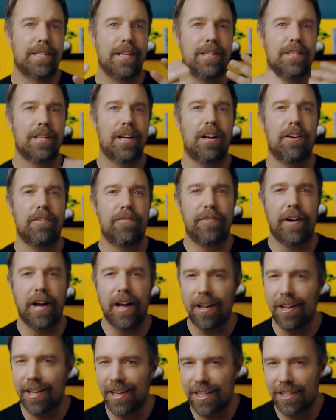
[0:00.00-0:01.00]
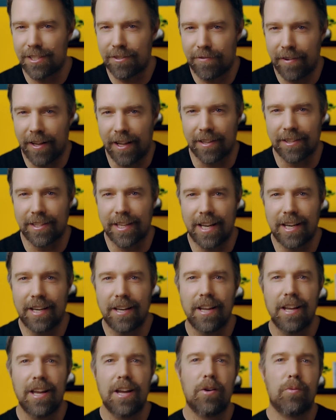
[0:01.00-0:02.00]
the entire file is filled
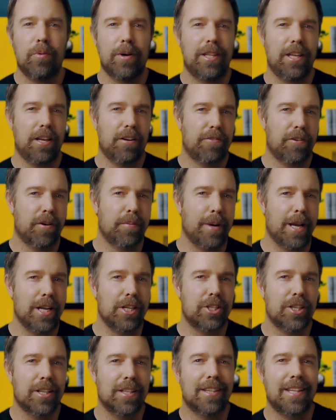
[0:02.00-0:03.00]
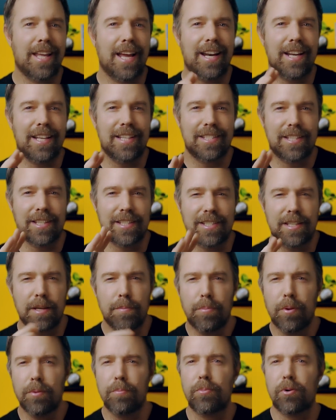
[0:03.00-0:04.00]
in with the information, then it's a
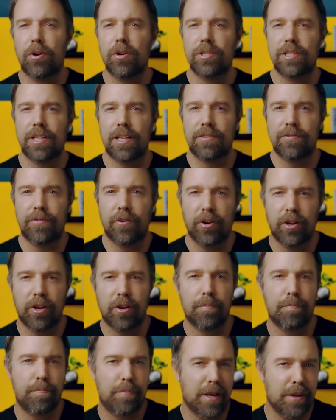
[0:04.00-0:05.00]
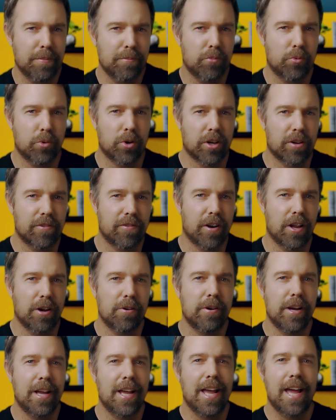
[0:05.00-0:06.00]
simple process for your BIM
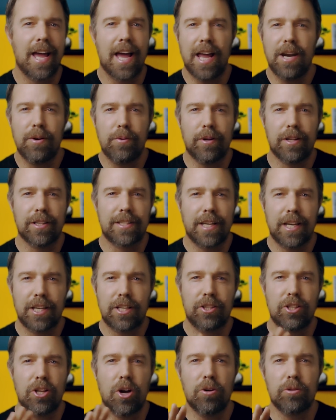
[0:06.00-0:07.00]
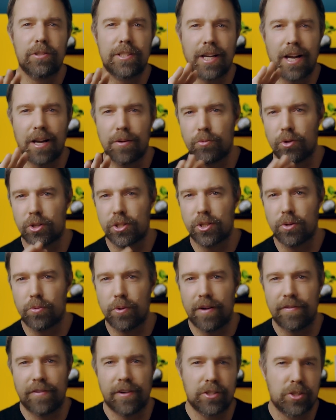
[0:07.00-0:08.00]
workflow, and it will take no time
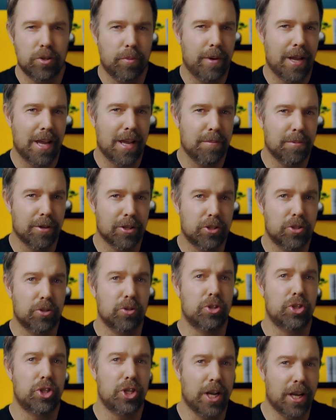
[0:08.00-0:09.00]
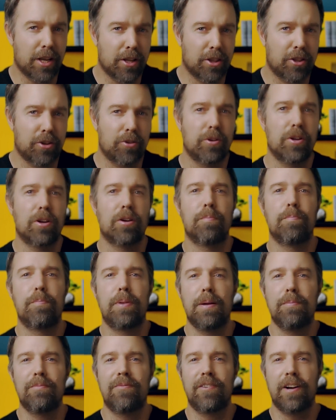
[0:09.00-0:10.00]
whatsoever to be able to check through your
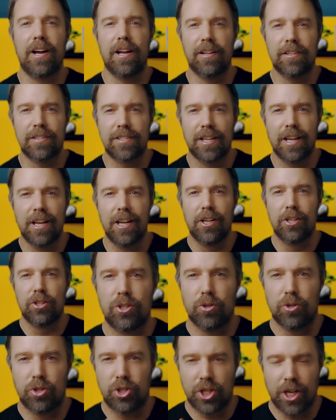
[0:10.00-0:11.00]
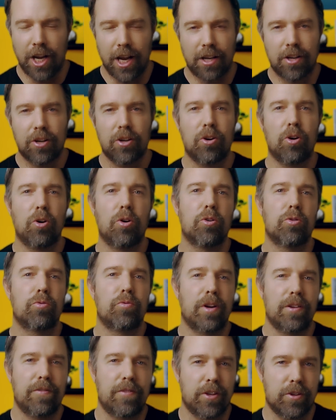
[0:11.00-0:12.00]
BIM files to check or
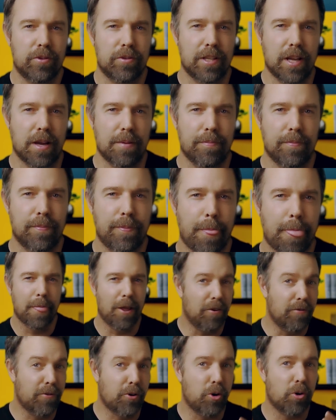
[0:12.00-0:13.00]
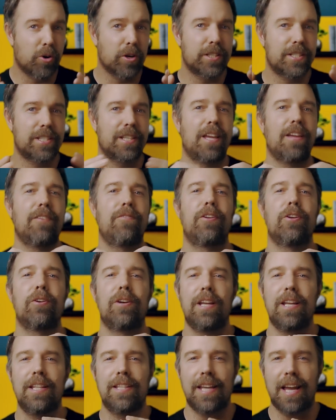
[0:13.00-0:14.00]
review them. Of course, if you
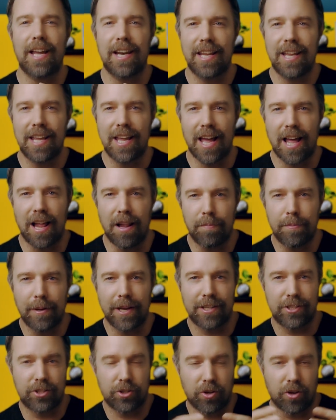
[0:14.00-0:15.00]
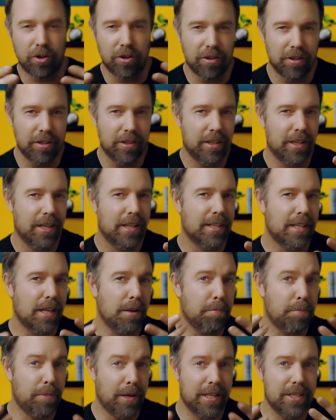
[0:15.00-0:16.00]
need any help at all,
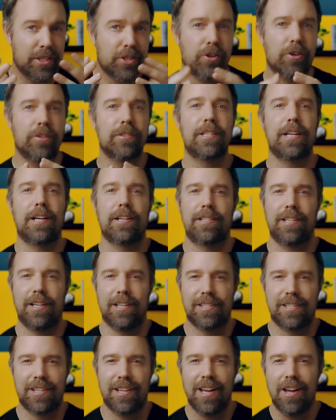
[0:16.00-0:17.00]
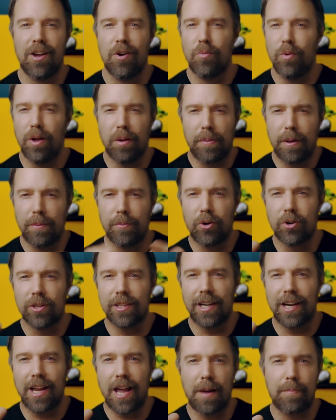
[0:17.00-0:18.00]
then please contact us. We'll be more
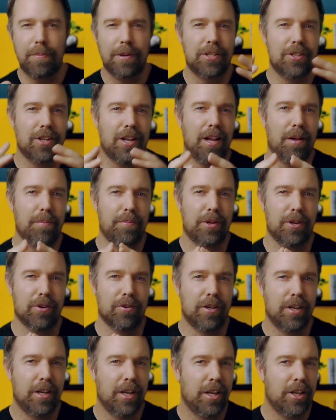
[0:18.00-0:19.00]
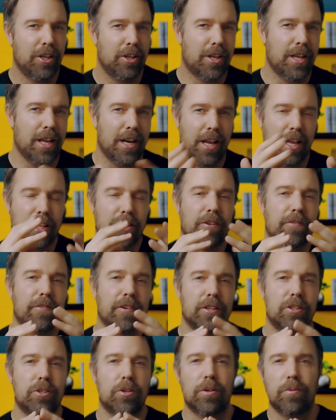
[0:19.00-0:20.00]
than happy to help you. You can head
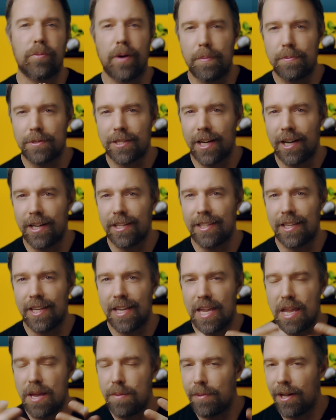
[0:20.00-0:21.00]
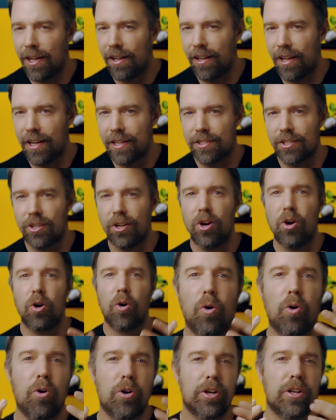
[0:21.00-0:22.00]
over to the website, email us,
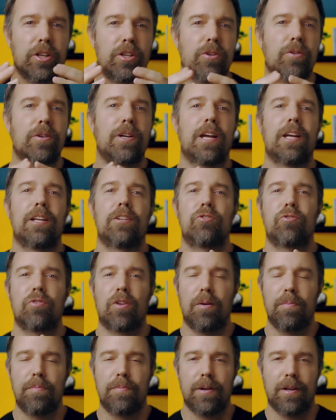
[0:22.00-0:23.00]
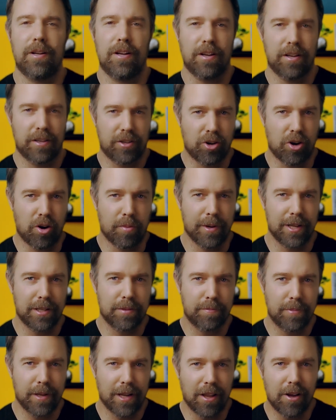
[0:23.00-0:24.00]
or you can drop a
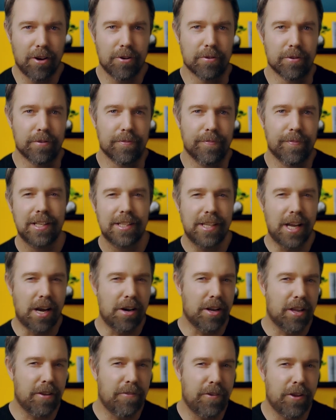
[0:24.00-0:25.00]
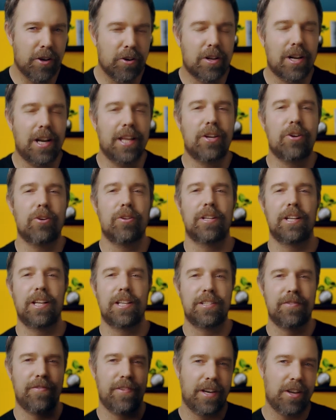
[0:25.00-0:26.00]
comment below. Now, if you click on
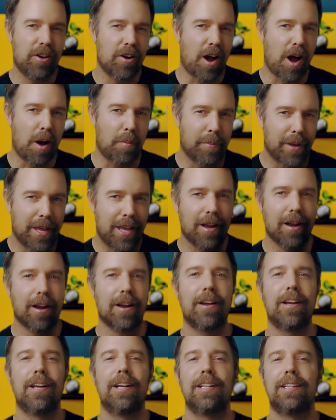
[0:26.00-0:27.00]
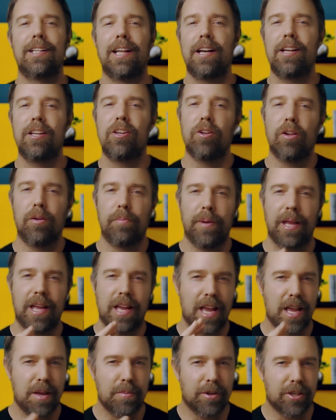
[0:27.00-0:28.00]
this video up here, then you'll be
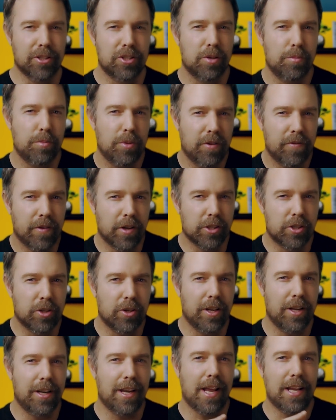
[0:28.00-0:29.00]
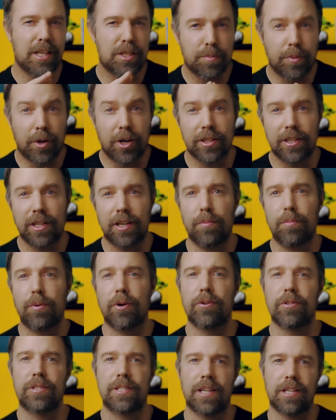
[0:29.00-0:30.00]
able to move on to the next part in the
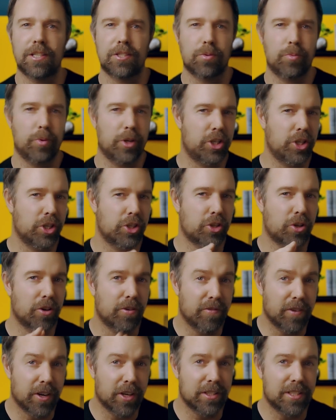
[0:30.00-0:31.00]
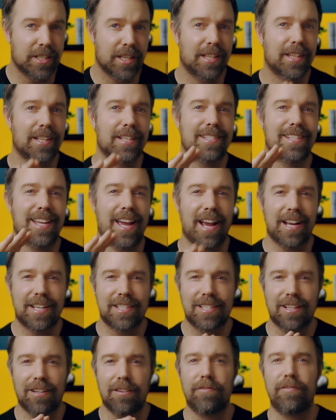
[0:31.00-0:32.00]
process, which is converting this
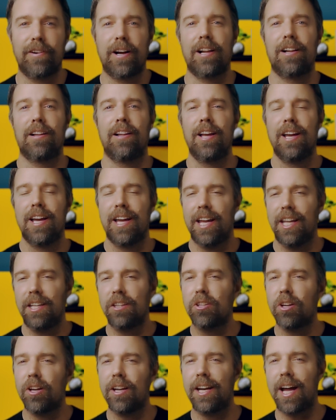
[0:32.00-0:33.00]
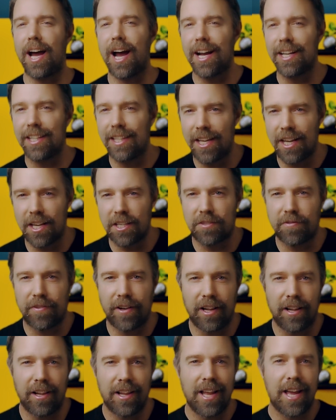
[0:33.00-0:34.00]
Excel file into an IDS
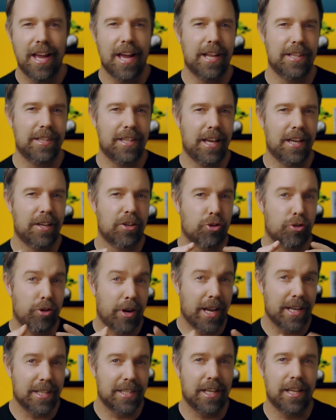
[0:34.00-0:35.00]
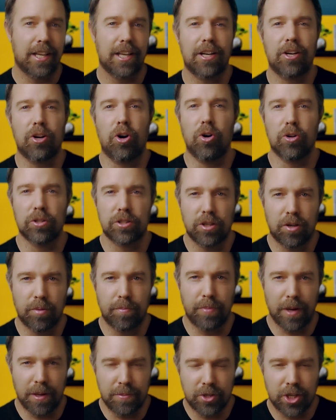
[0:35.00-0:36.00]
file and then creating an auto
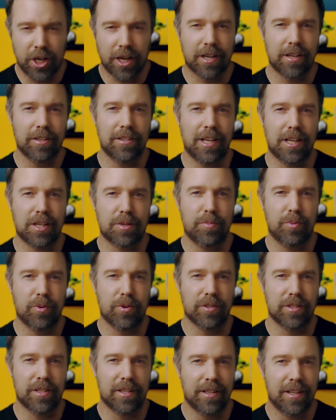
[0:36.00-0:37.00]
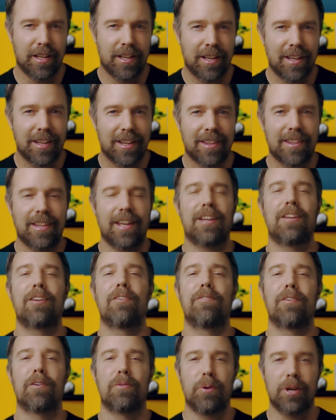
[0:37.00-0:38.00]
BIM Checker dashboard. Thank you
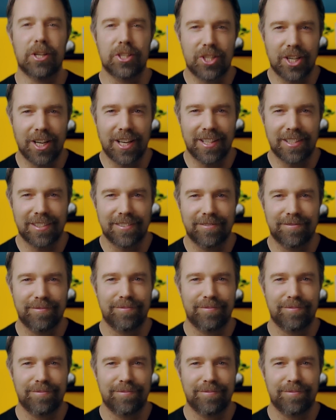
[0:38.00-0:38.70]
for watching.